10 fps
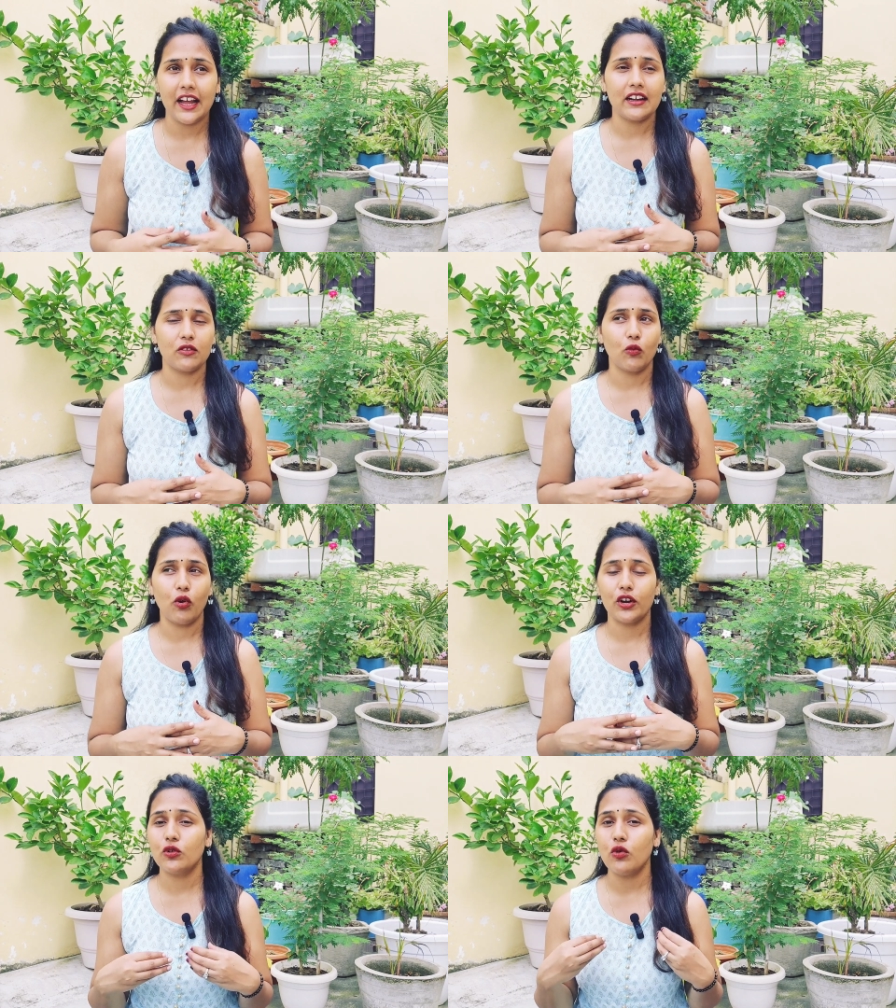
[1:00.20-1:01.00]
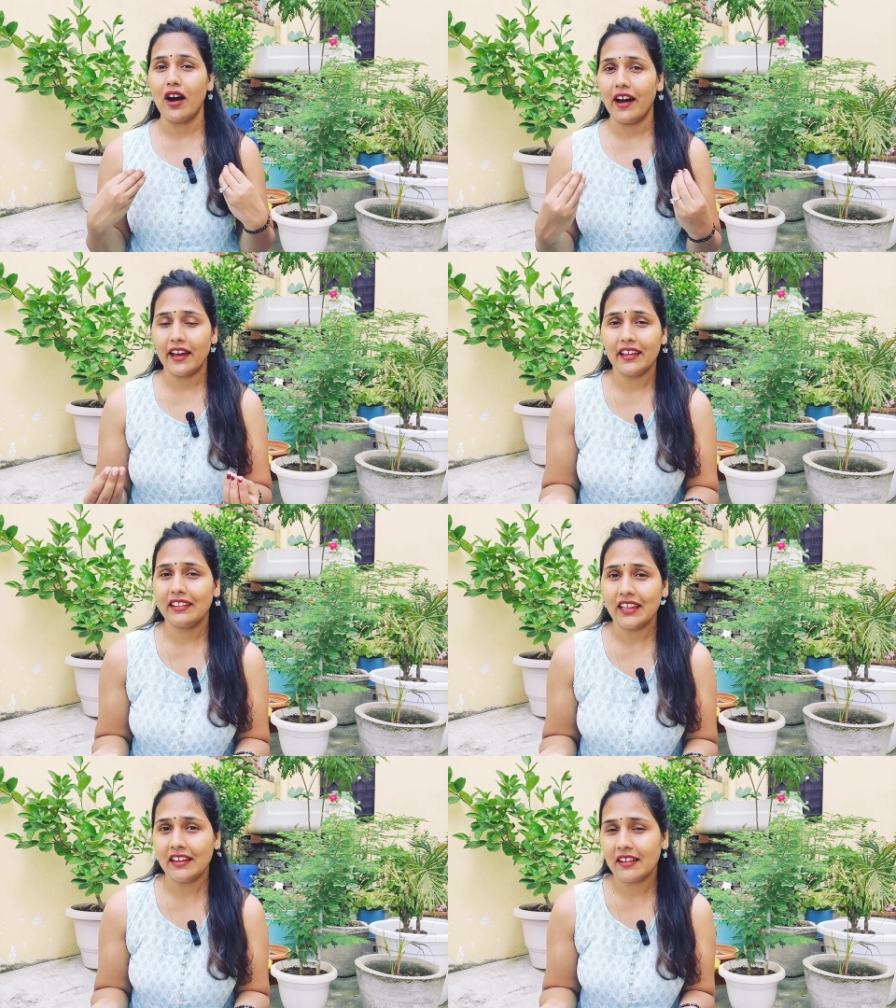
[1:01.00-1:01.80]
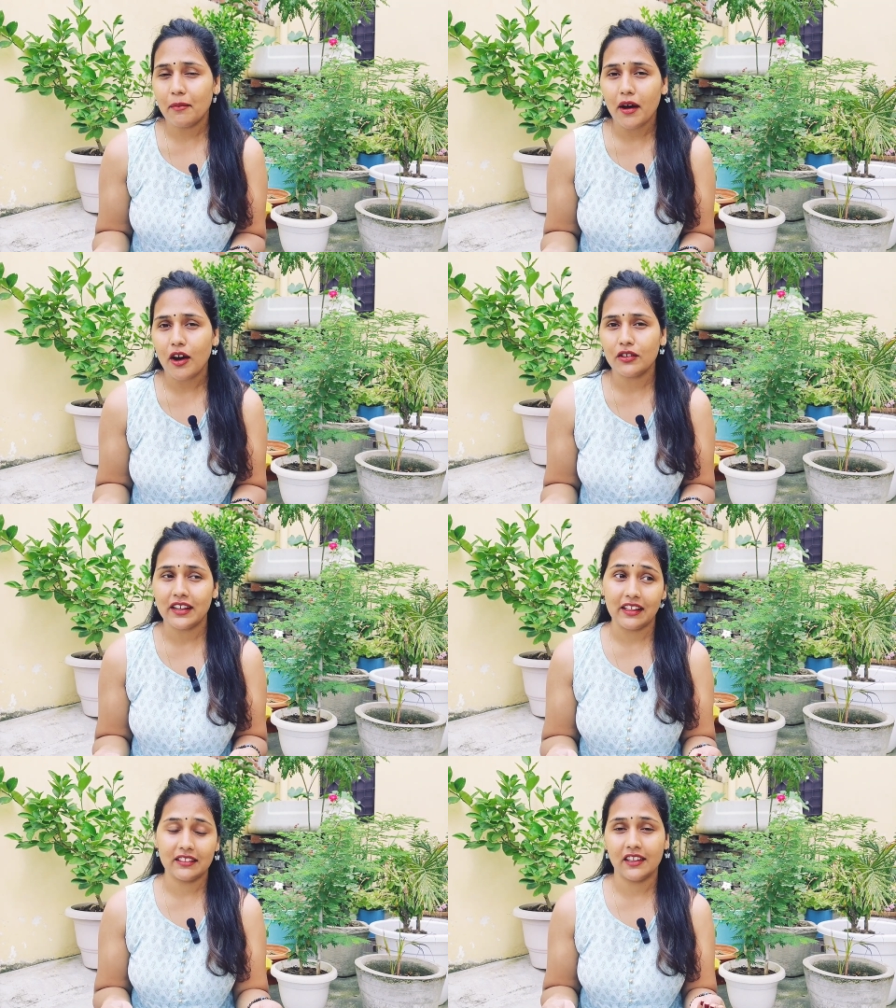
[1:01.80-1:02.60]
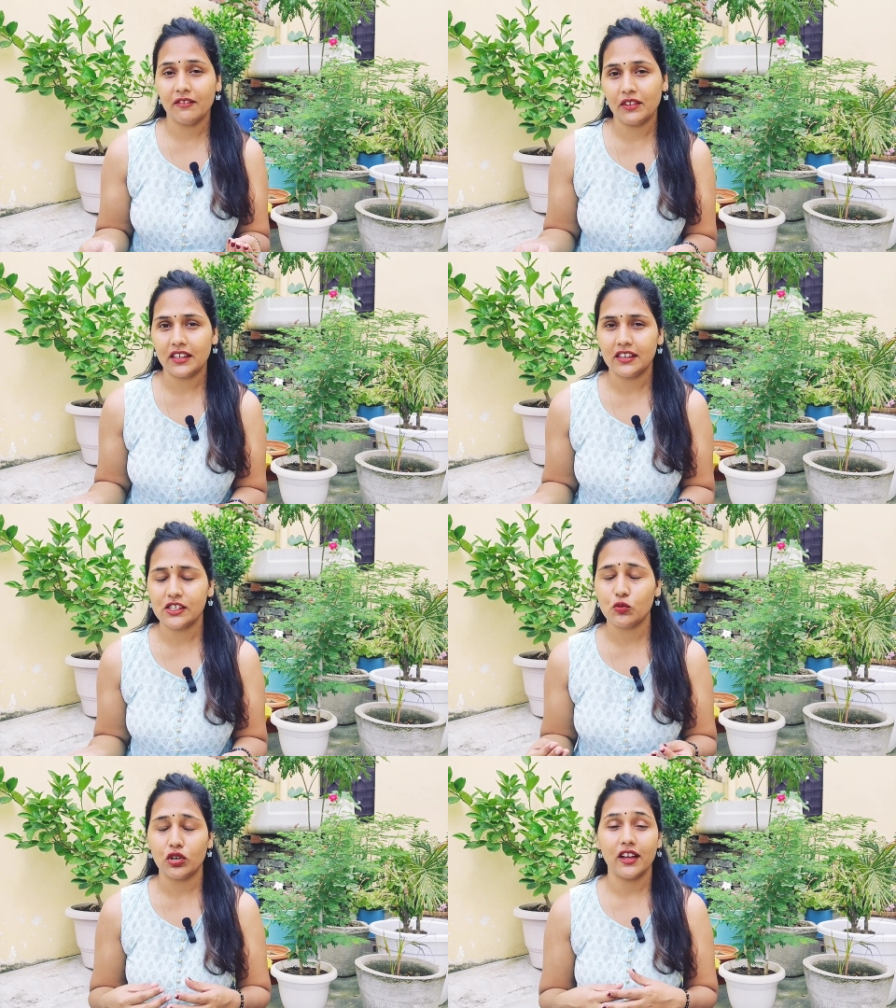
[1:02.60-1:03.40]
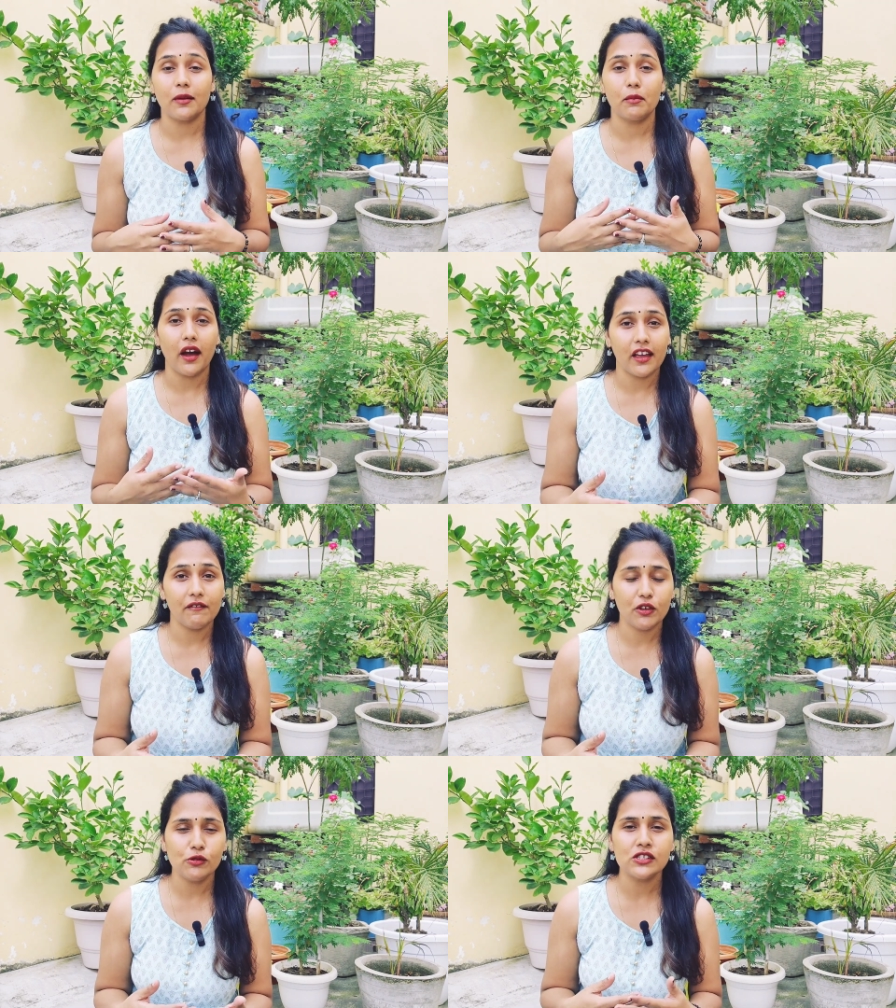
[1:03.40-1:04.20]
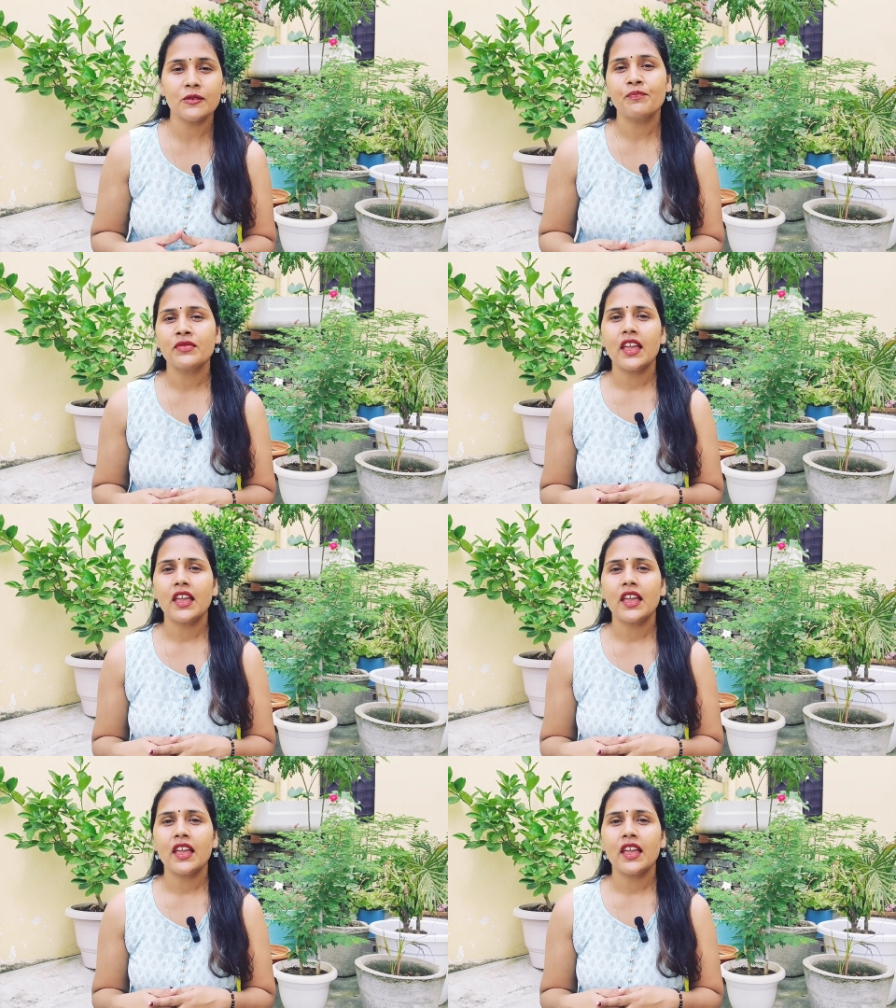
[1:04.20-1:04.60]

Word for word: that what do I think about health and fitness, what are my views,